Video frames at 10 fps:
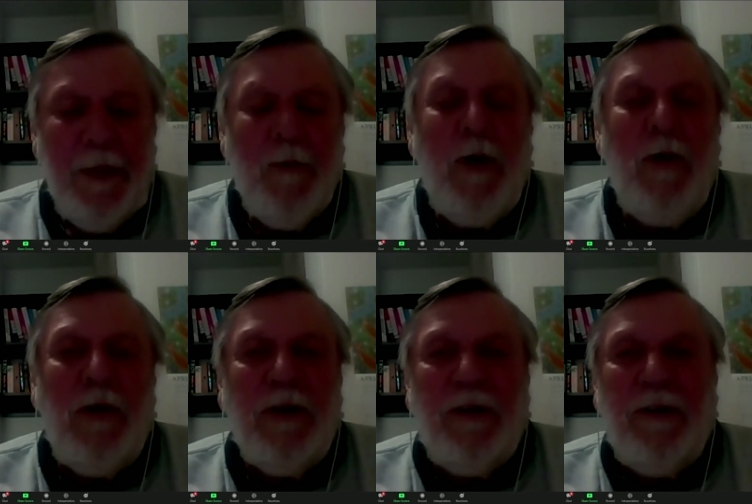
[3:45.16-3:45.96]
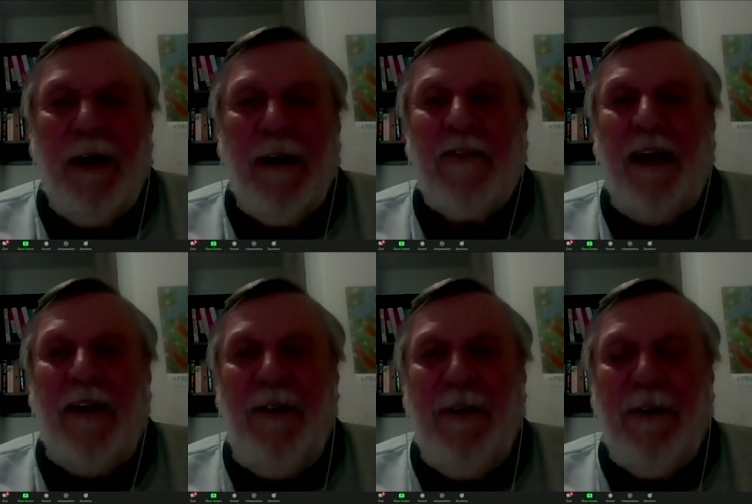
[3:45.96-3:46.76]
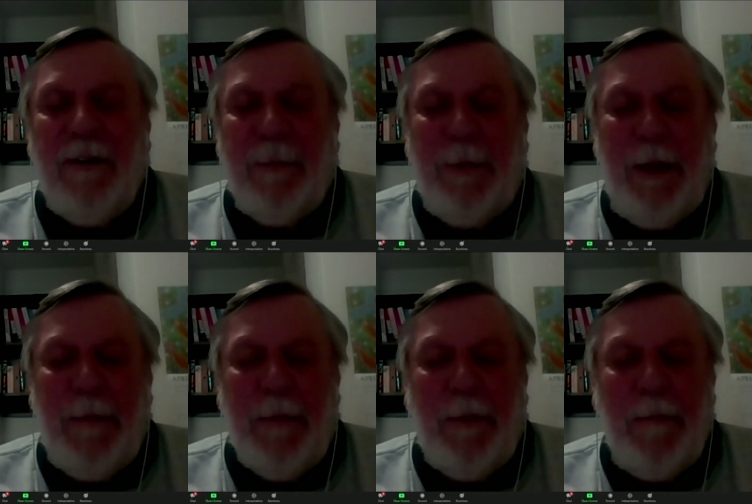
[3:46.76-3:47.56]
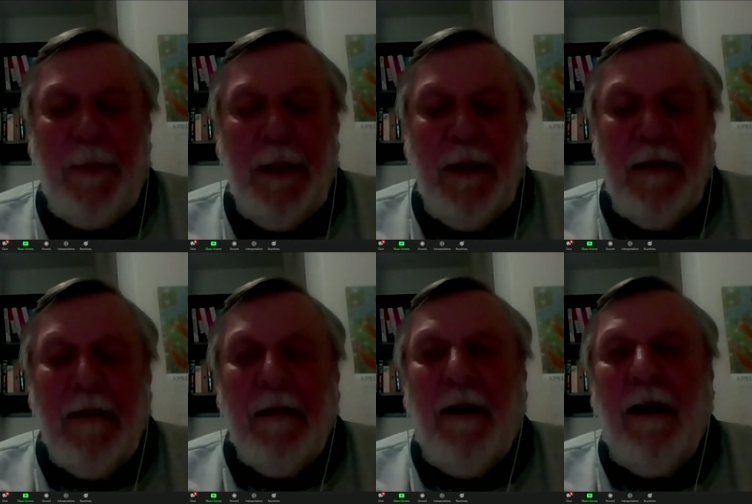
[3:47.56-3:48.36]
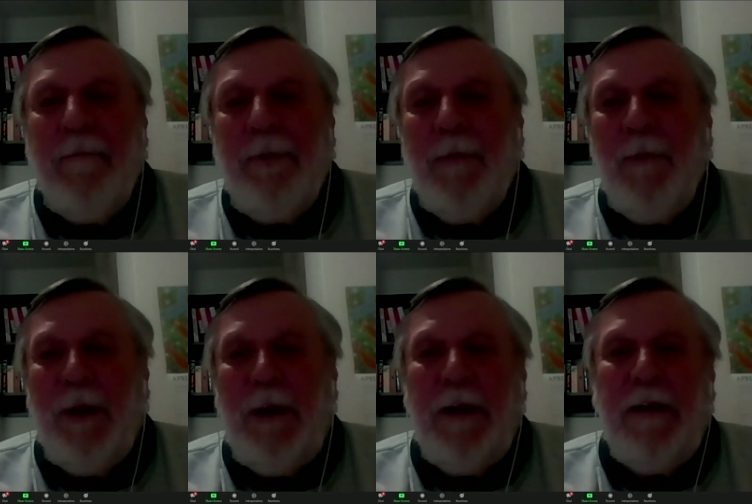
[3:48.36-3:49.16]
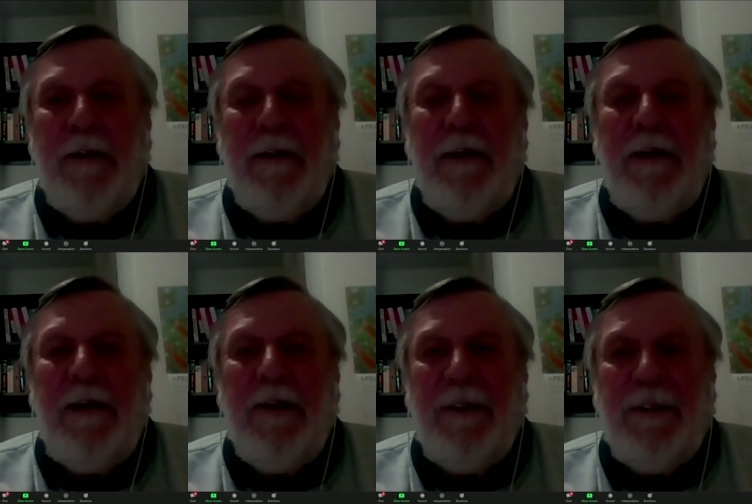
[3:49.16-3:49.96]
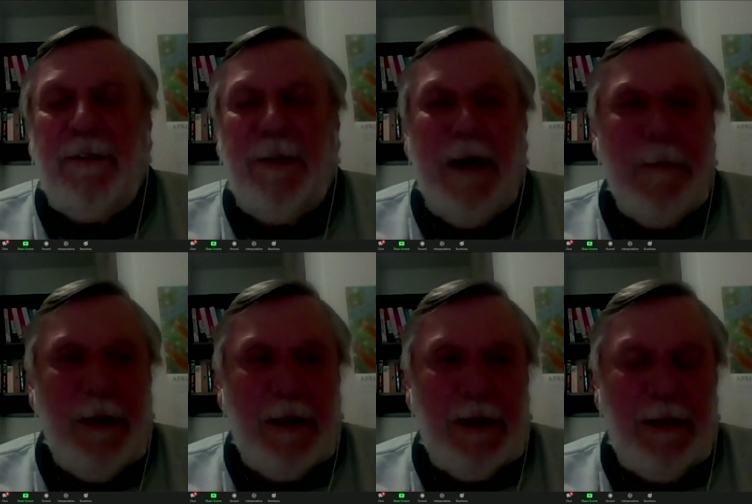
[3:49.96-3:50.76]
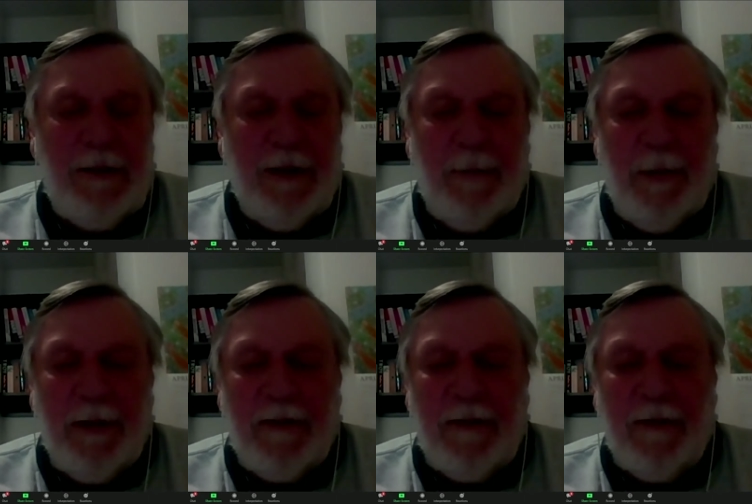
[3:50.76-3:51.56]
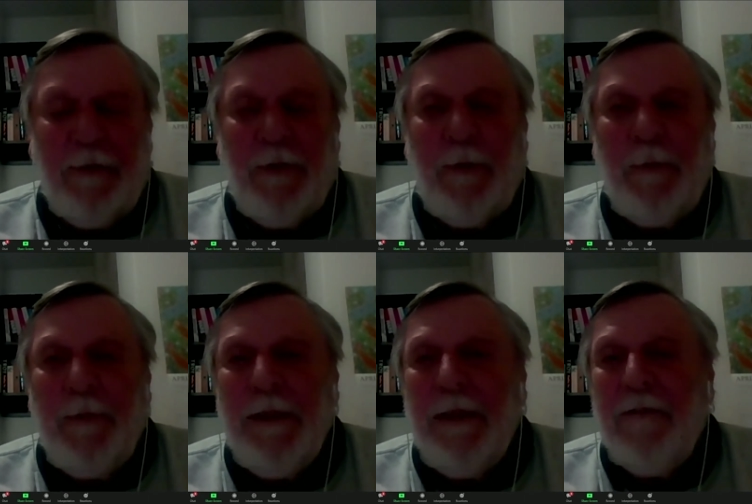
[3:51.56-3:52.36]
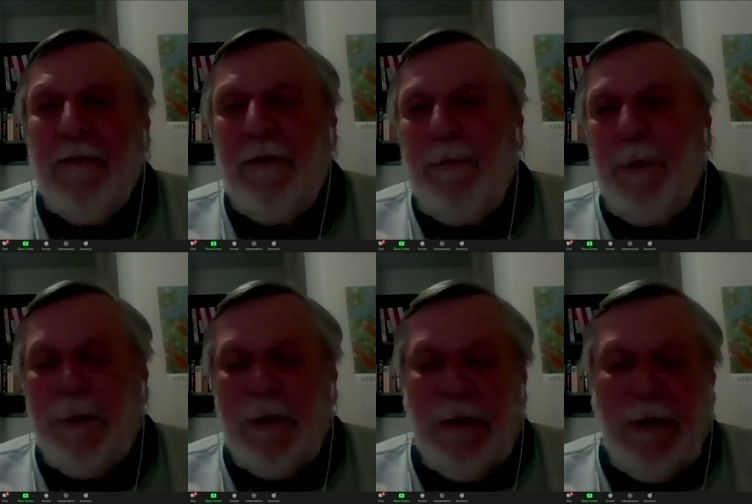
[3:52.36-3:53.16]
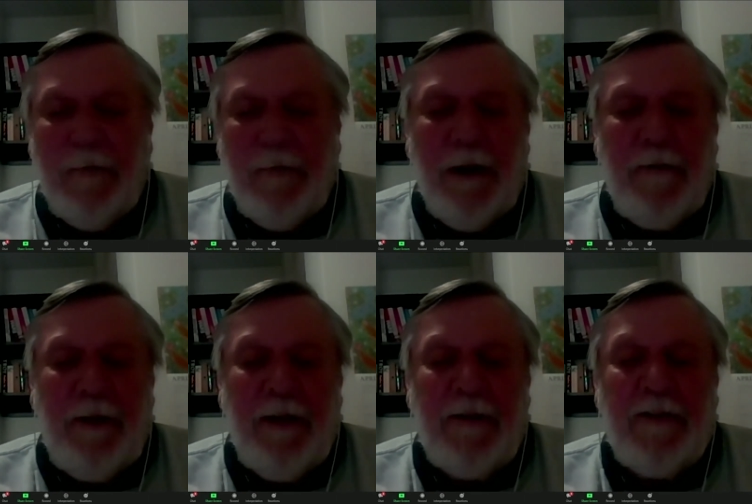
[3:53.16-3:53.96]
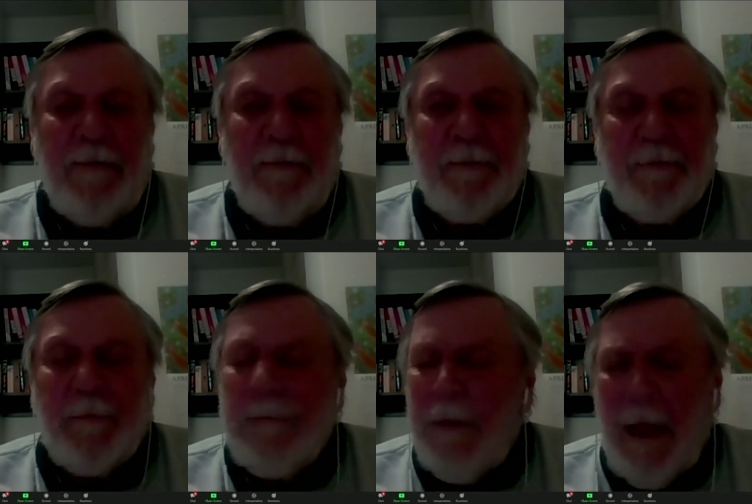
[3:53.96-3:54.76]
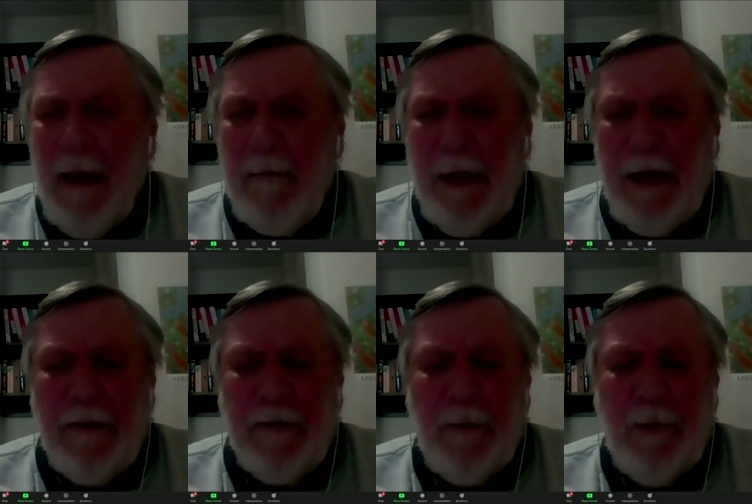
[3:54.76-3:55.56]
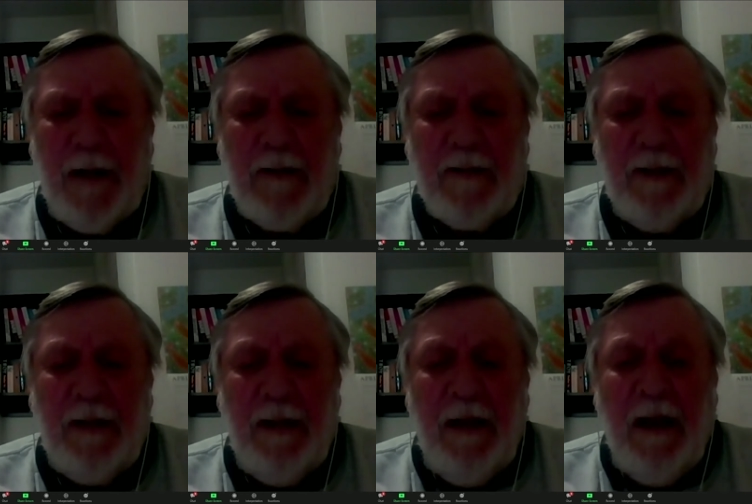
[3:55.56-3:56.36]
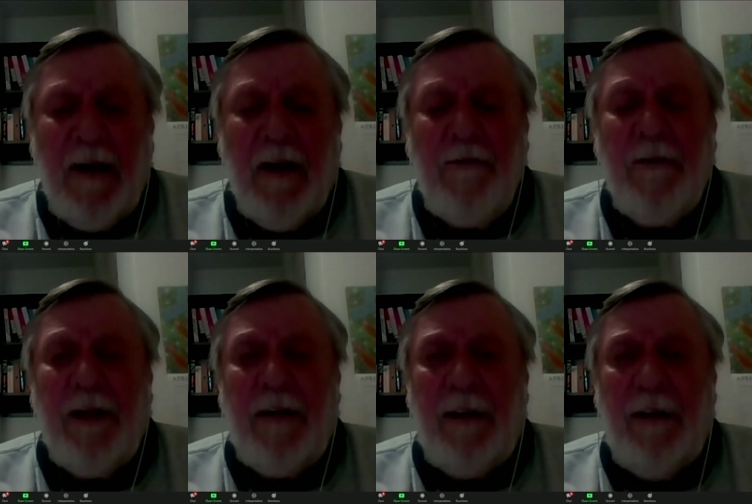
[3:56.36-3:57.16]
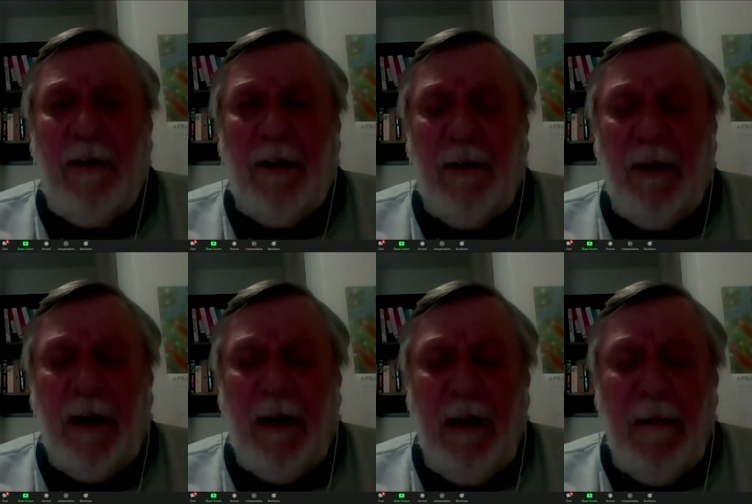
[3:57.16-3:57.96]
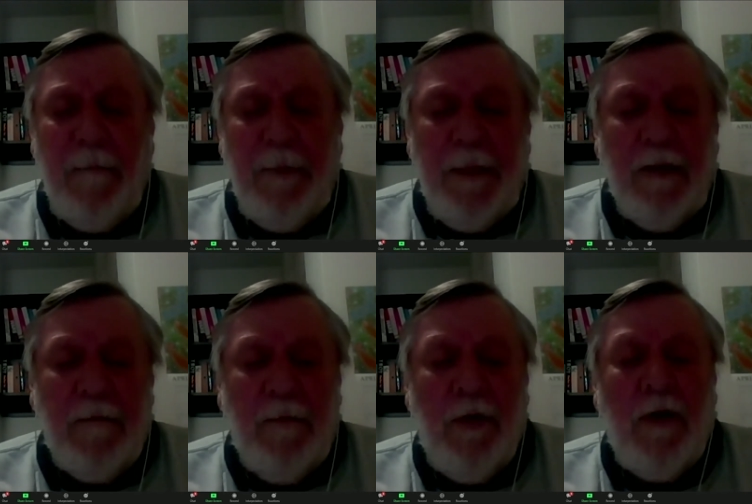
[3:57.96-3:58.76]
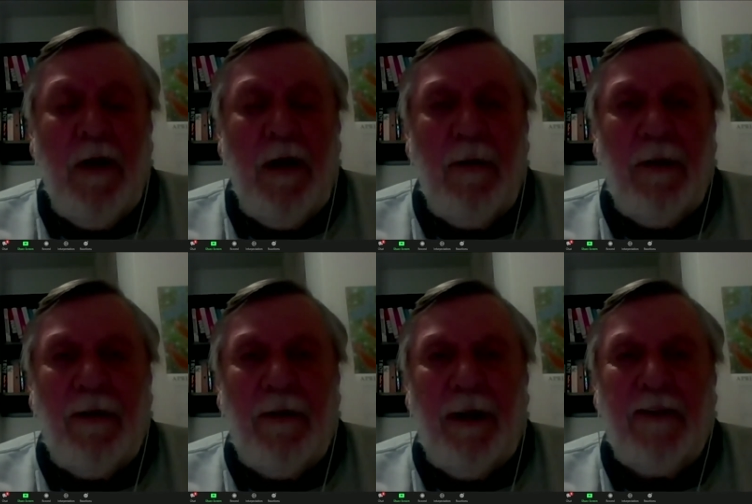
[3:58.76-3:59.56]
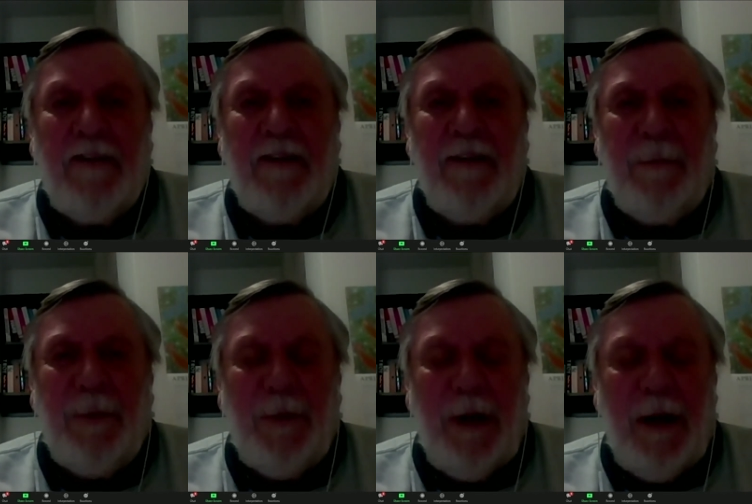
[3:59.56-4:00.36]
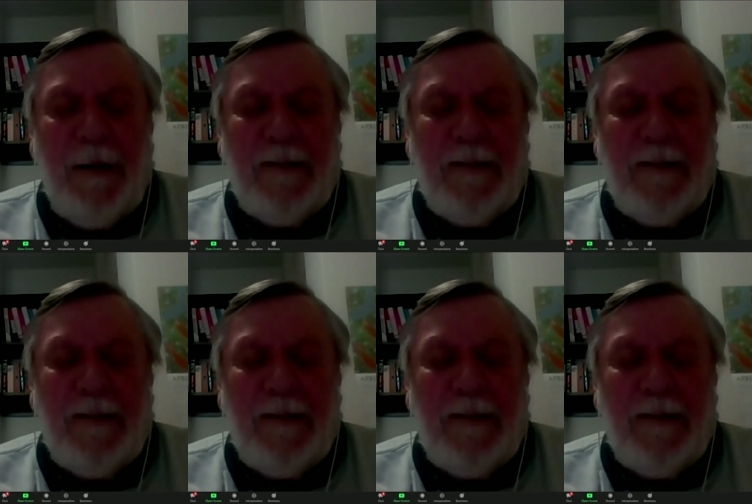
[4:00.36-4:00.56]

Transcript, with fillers: We look at the drugs and not at the people. I've been working in, in the areas of harm reduction and drug policy reform for more than 35 years in many different ways. And over that long career, the more I look at drugs, the more I